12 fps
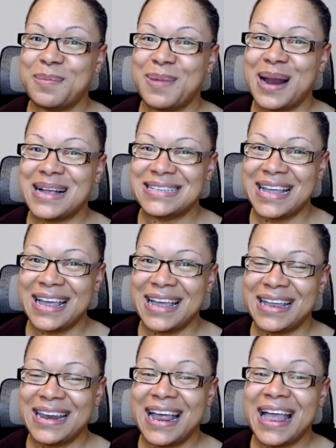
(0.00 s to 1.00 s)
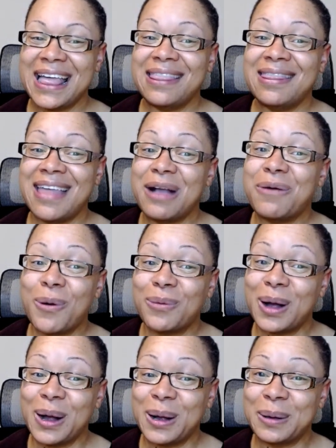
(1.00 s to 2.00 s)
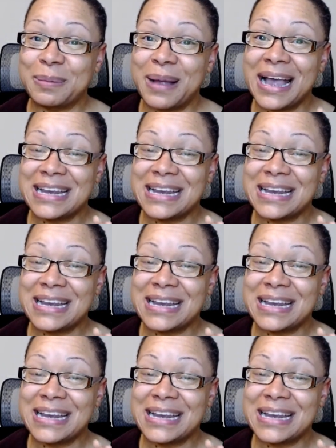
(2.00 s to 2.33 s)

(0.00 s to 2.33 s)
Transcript: but I said they won't come